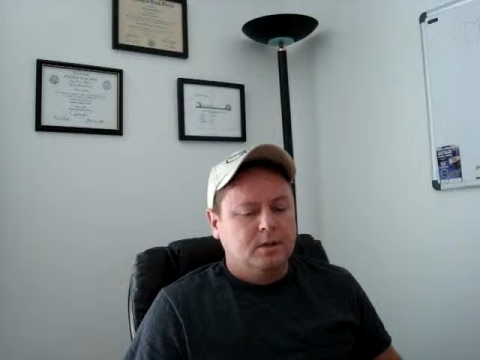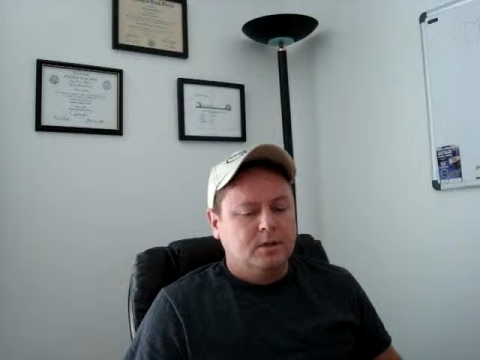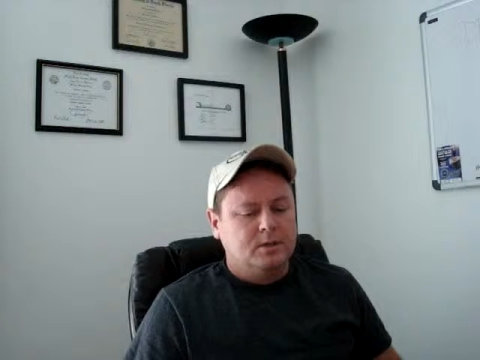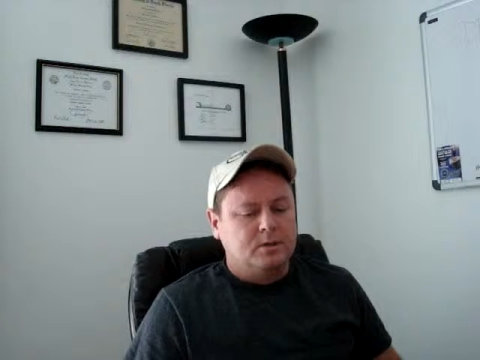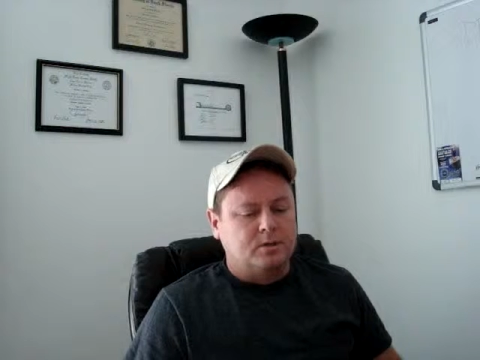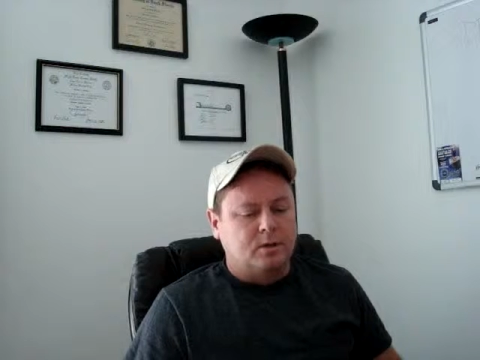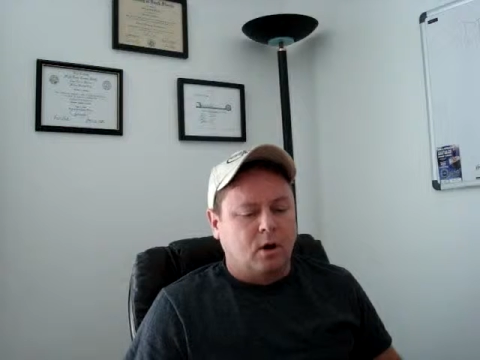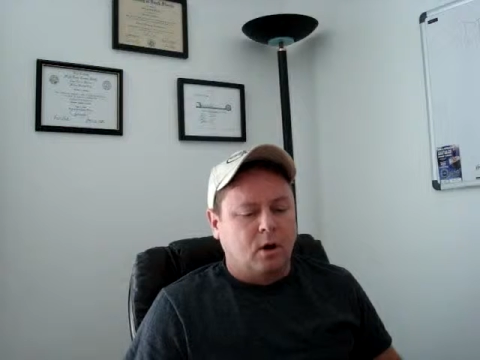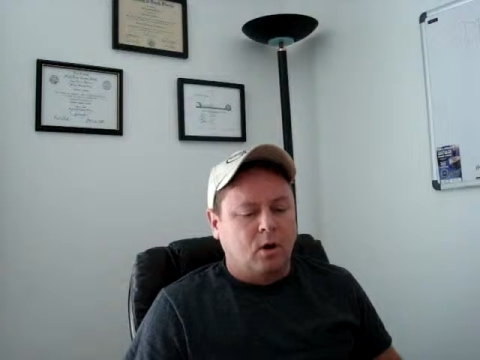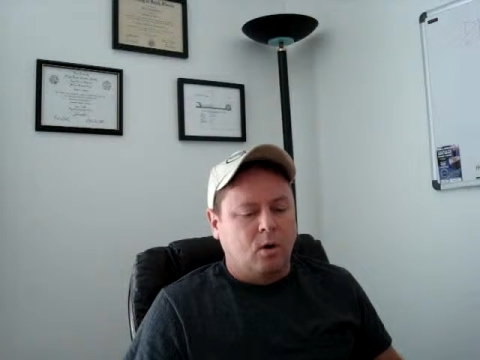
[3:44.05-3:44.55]

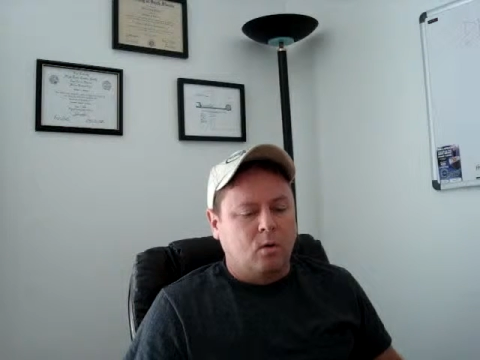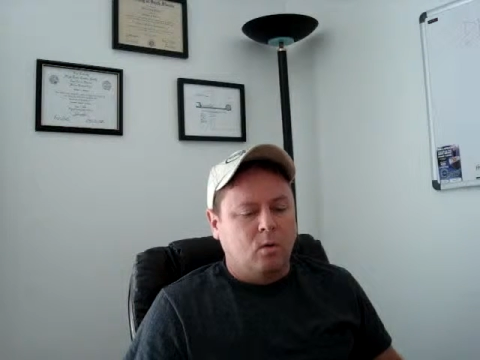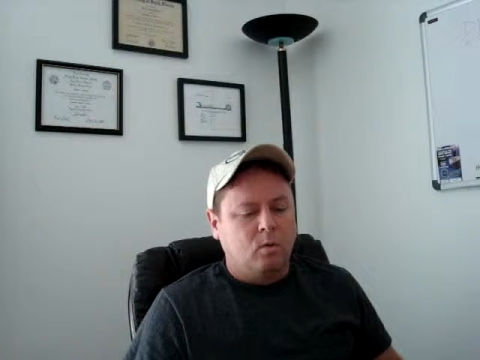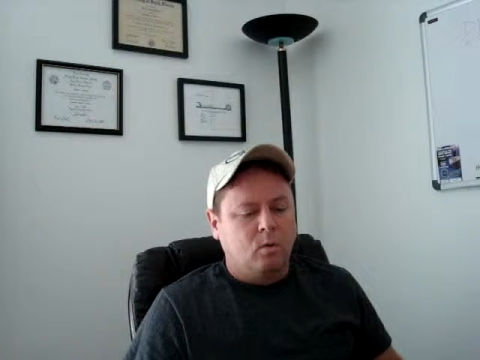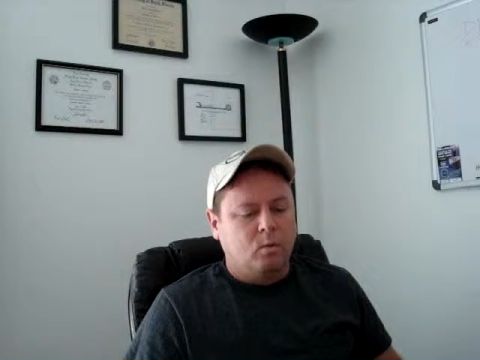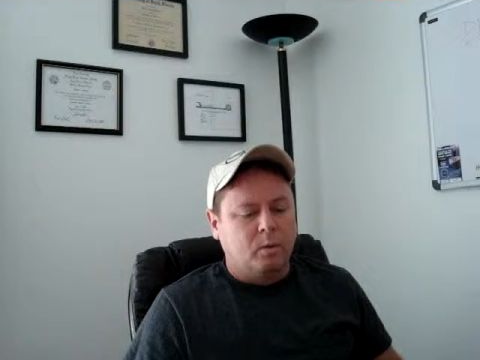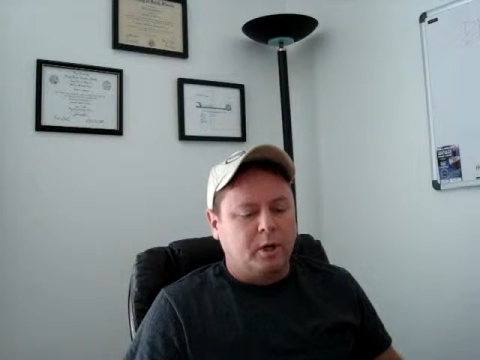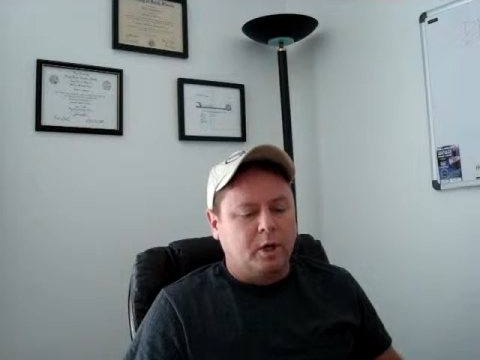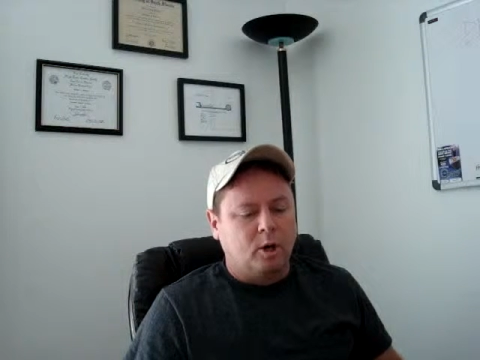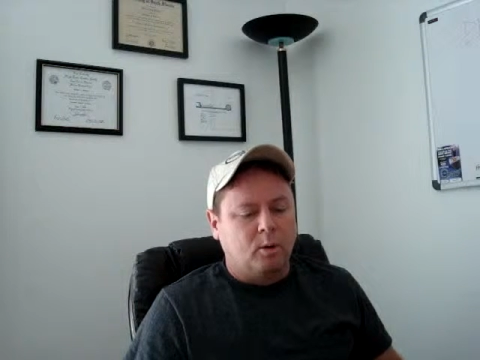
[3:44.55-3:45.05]
So
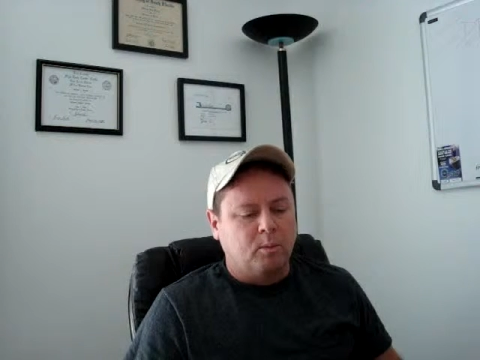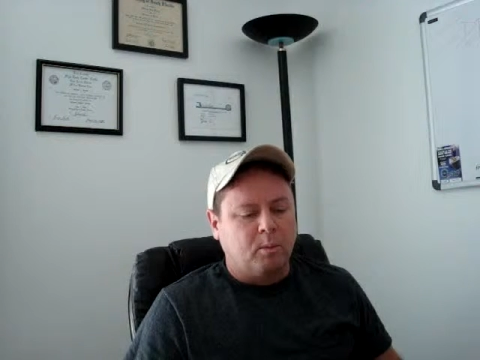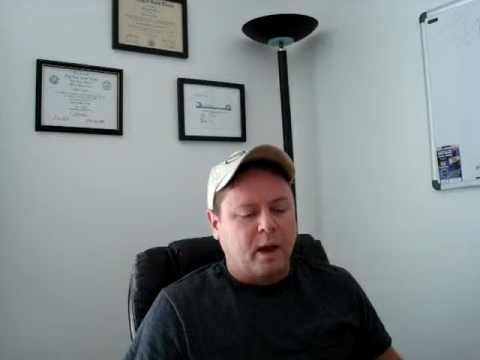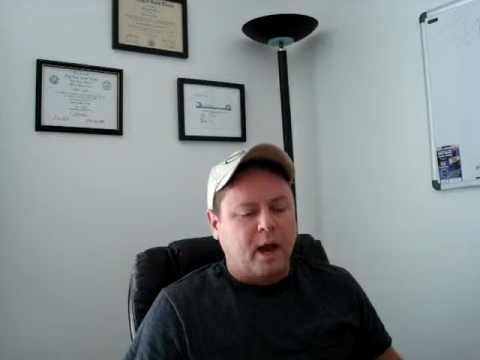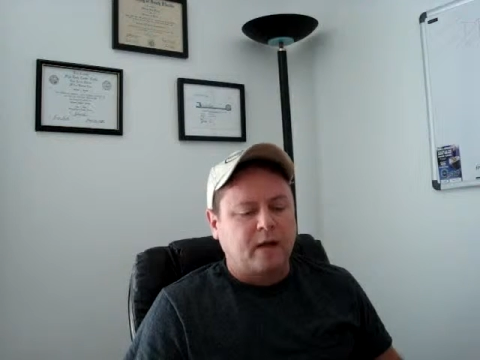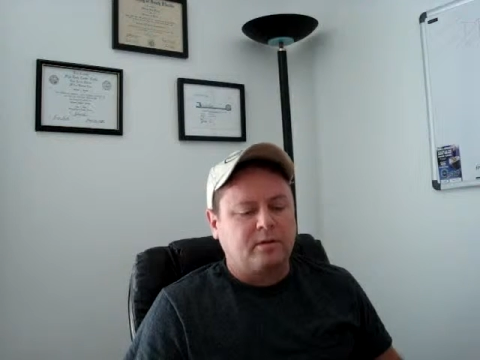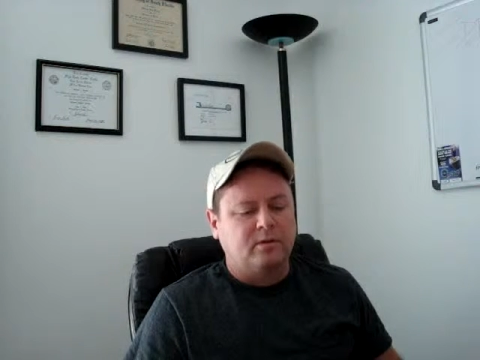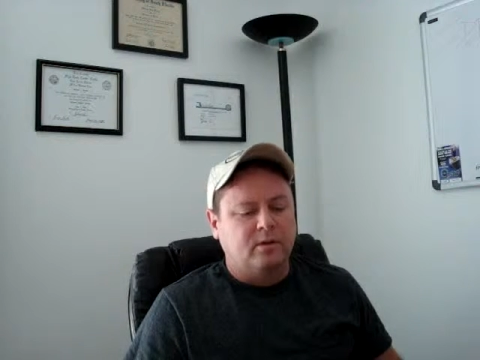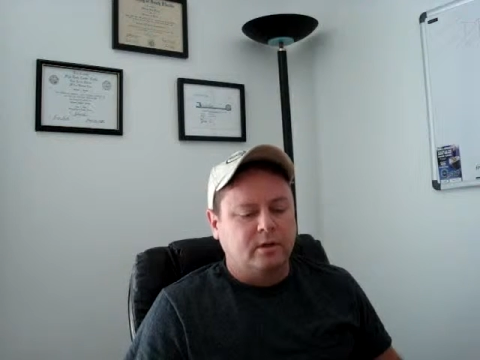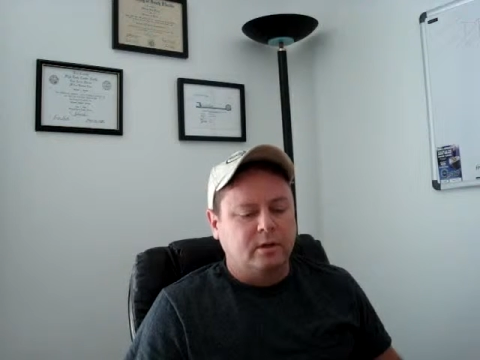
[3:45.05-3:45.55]
we go
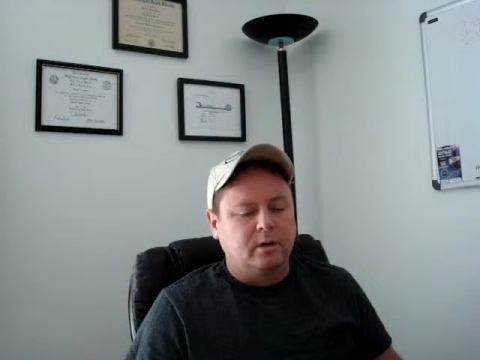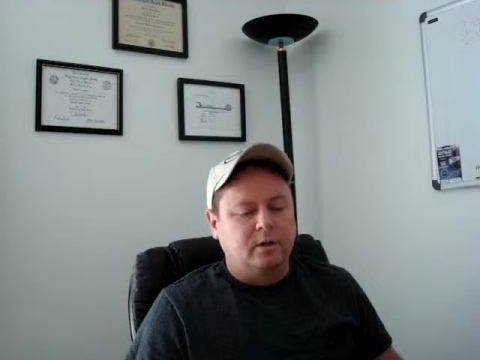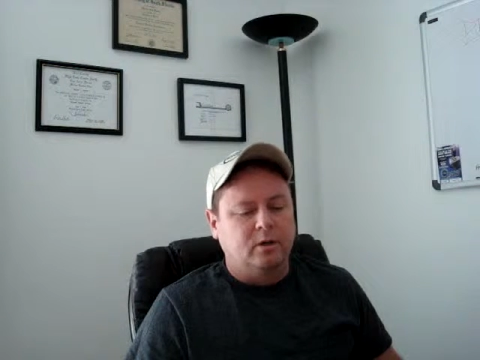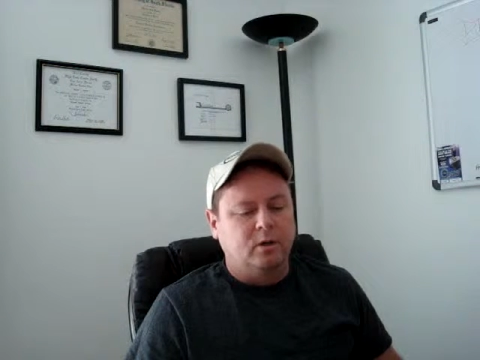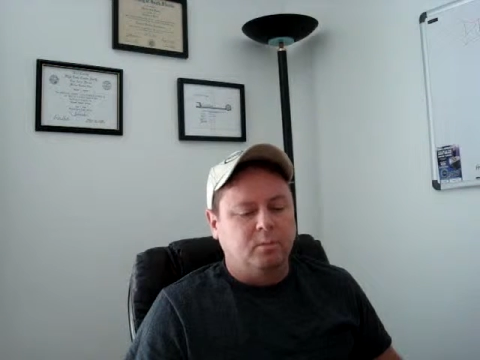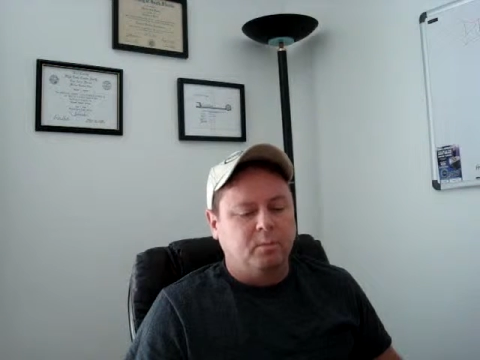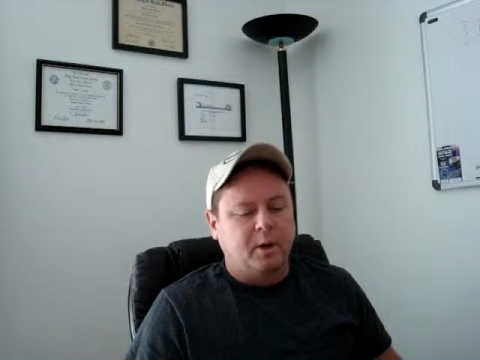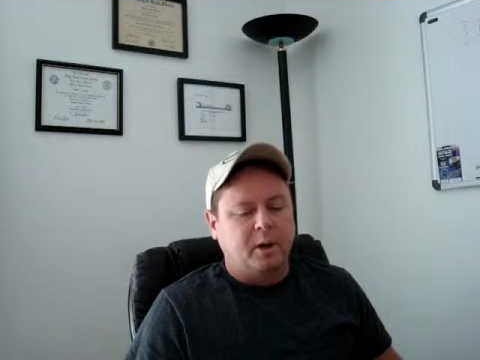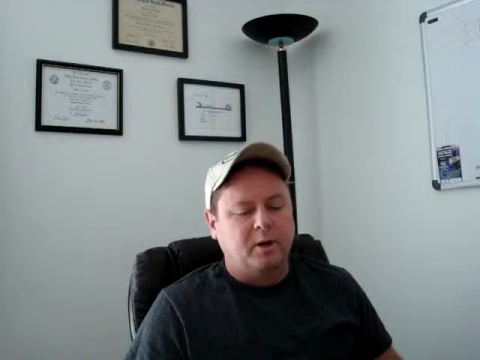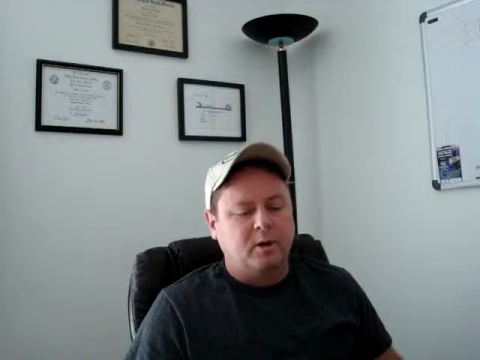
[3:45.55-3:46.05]
back to the
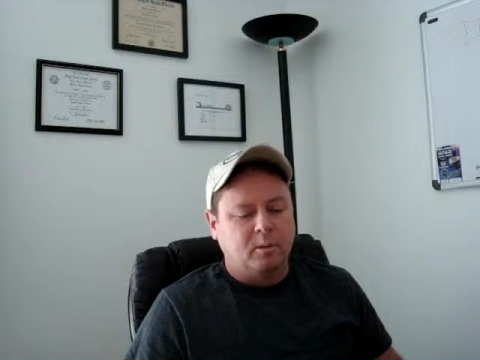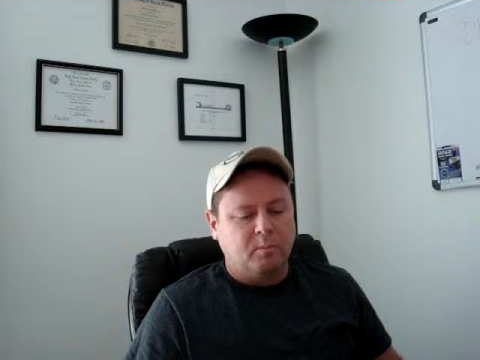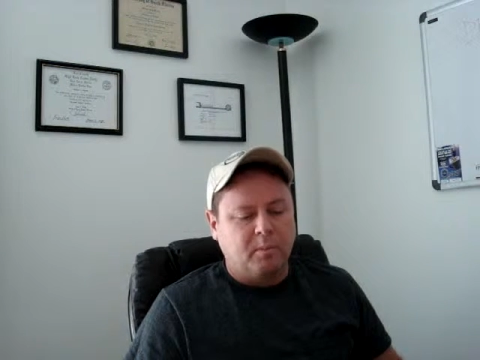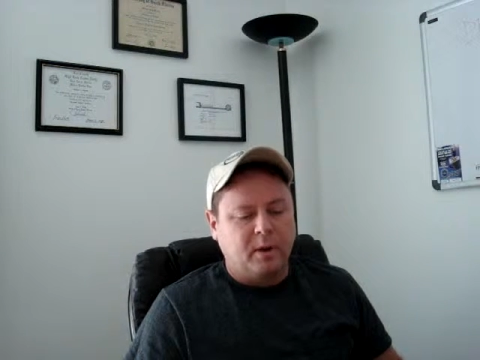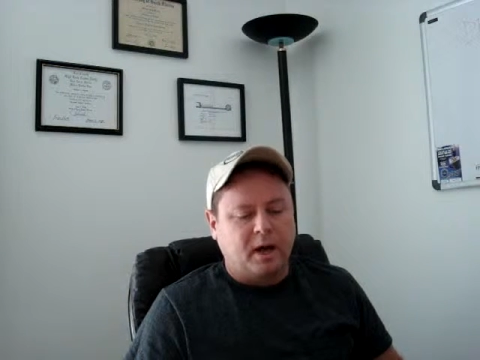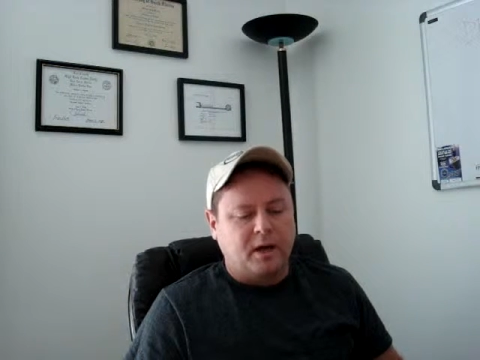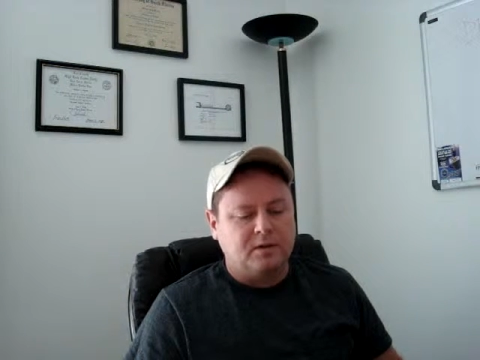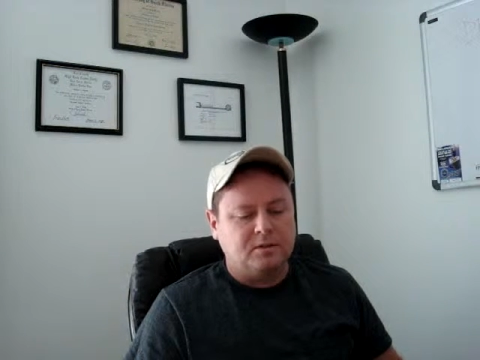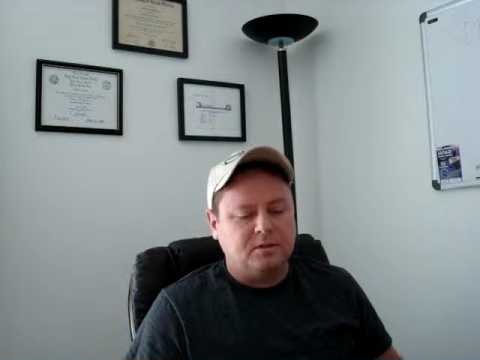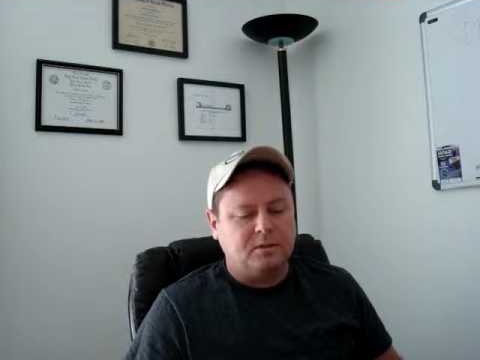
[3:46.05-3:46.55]
good, better, and
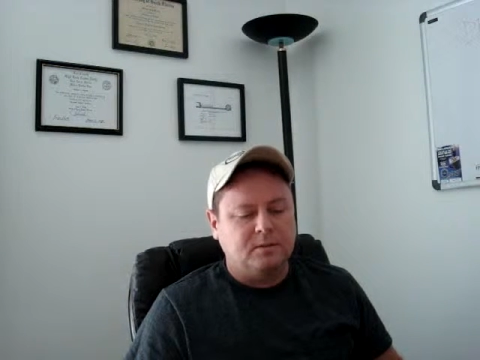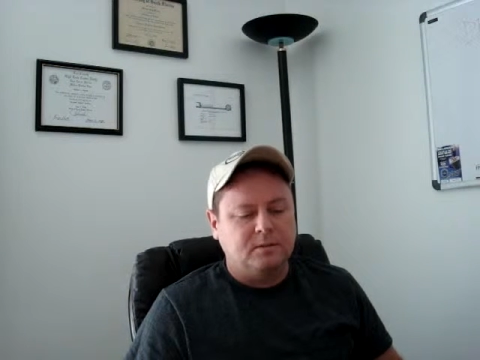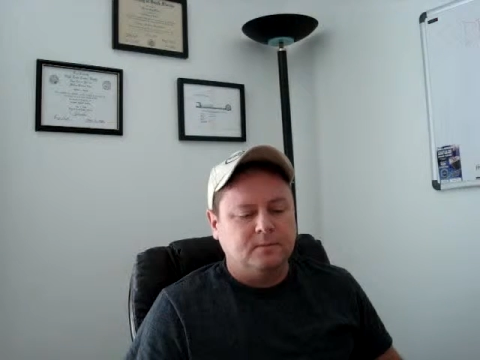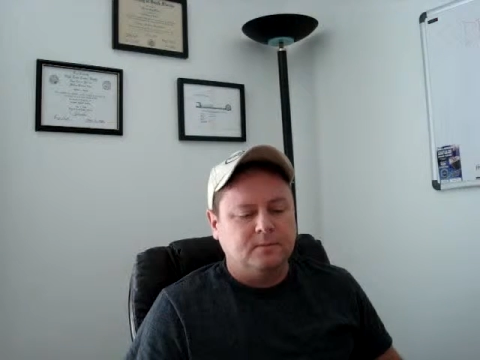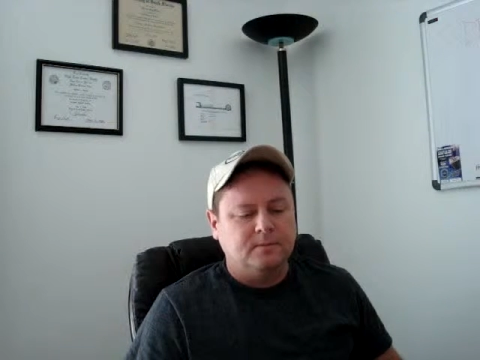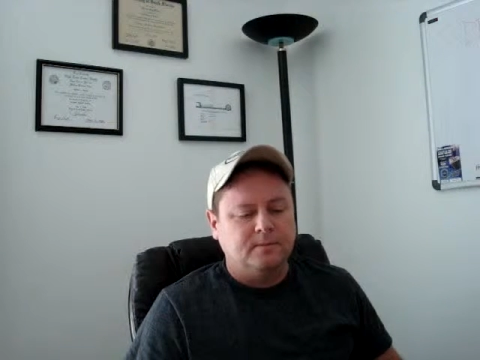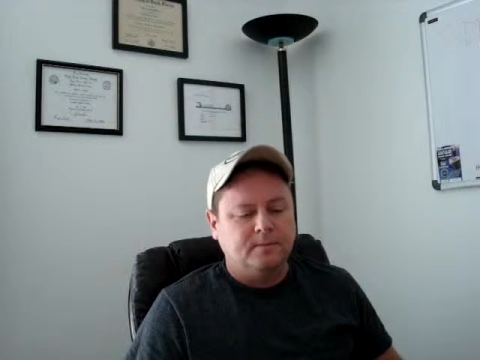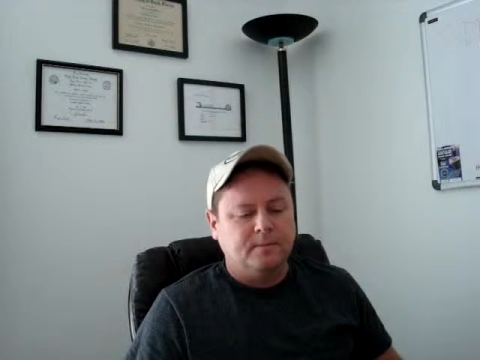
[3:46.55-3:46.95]
best.